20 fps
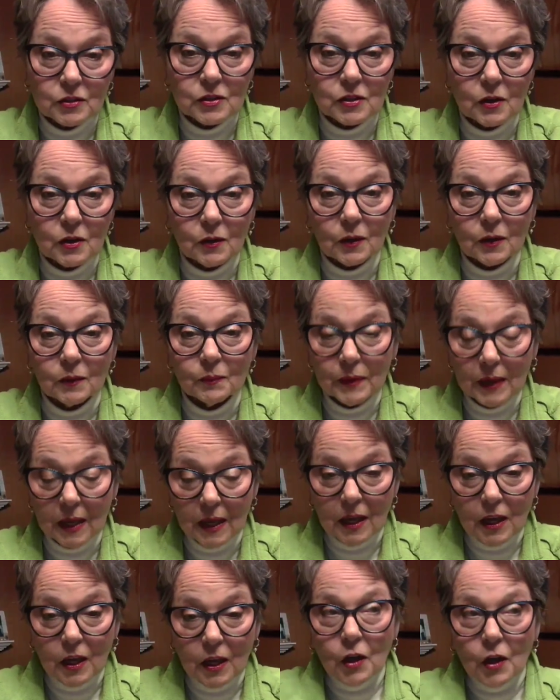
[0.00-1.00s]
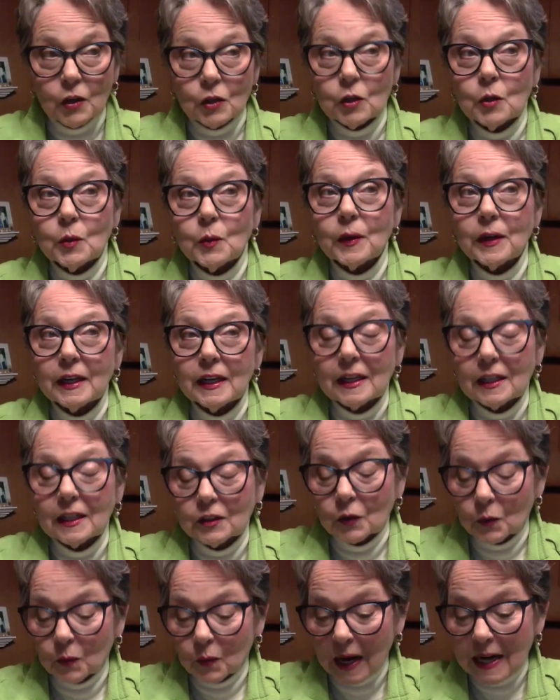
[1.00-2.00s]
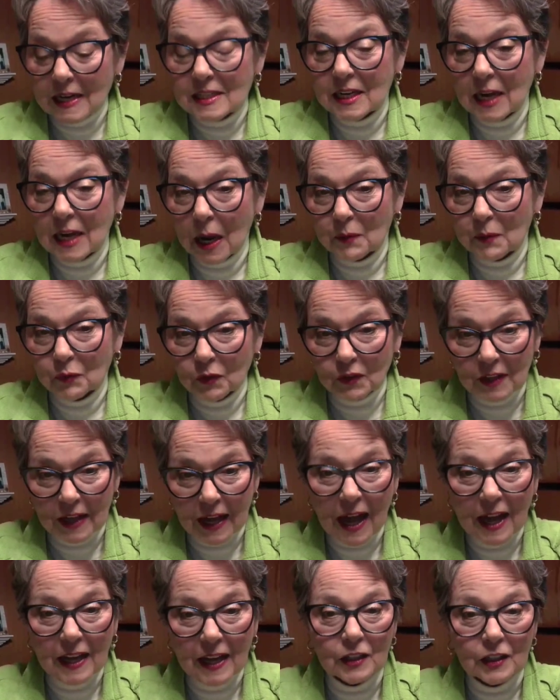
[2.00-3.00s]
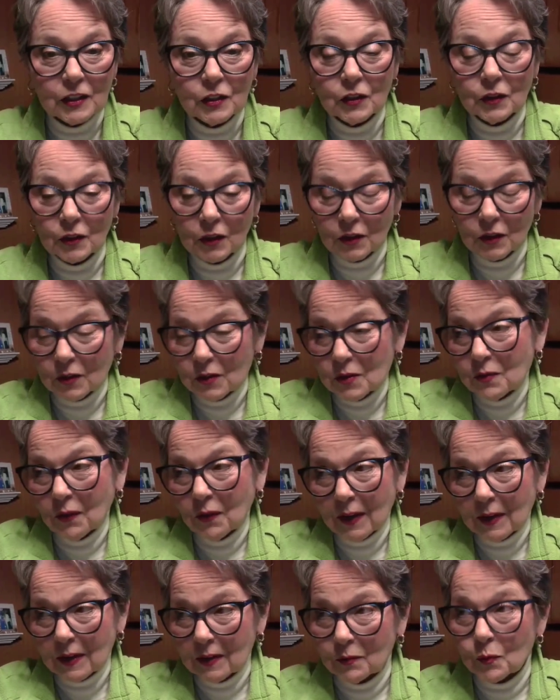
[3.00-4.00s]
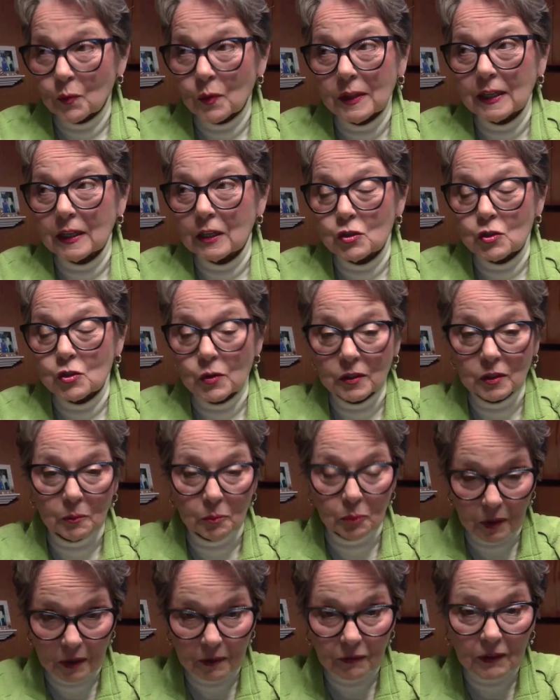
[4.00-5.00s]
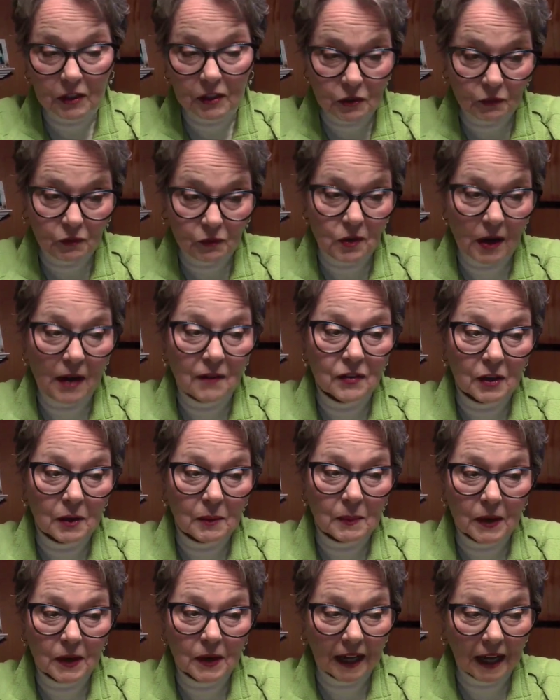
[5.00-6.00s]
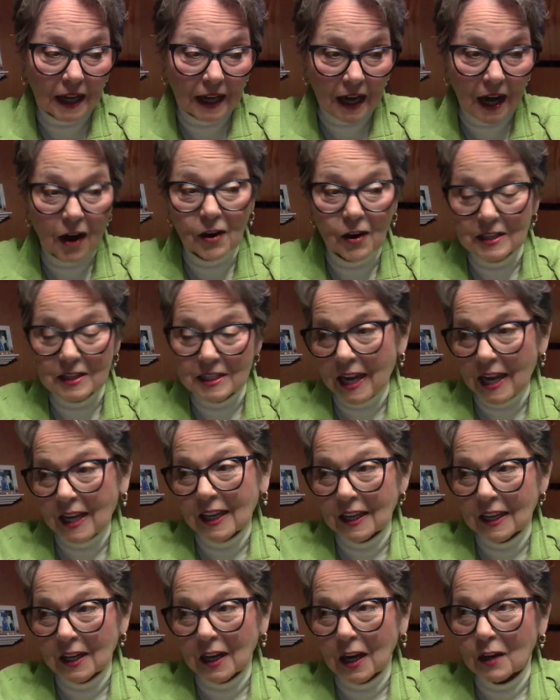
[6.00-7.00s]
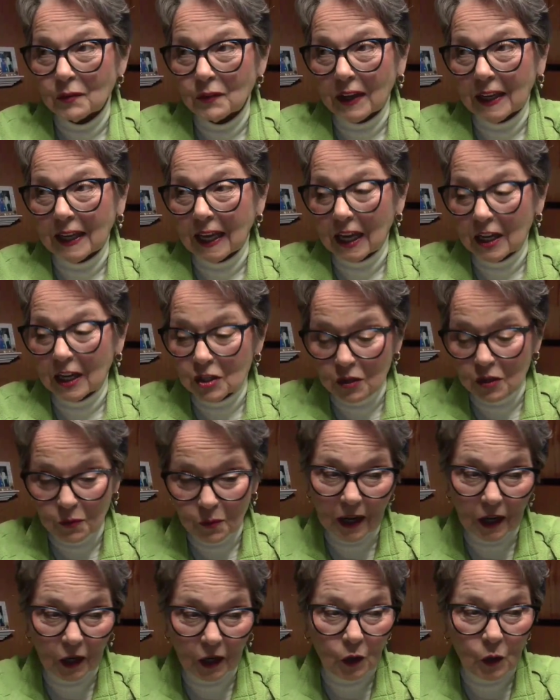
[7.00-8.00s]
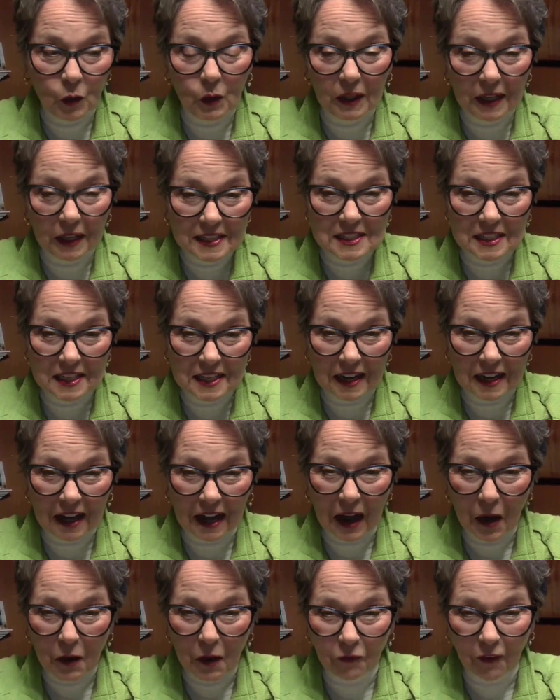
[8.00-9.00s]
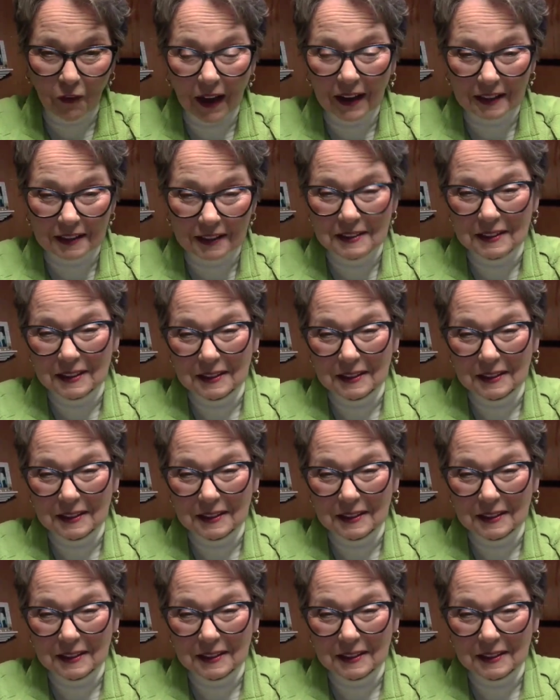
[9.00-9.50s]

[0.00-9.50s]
So you were in at the right time for that, and you've really enjoyed the privilege of driving a Mary Kay car and taking it on vacation. What a cool idea. How fun.